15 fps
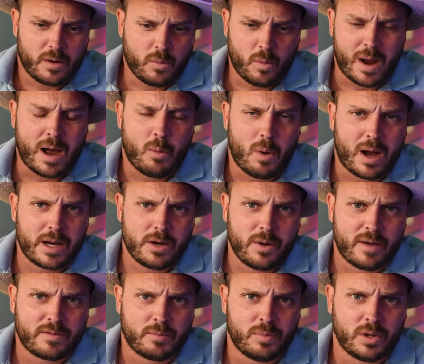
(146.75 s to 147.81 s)
why, why do you
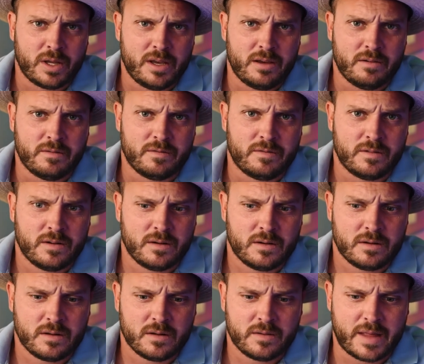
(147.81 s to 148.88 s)
have to believe
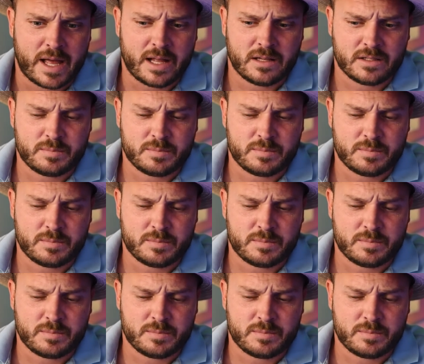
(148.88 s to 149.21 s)
that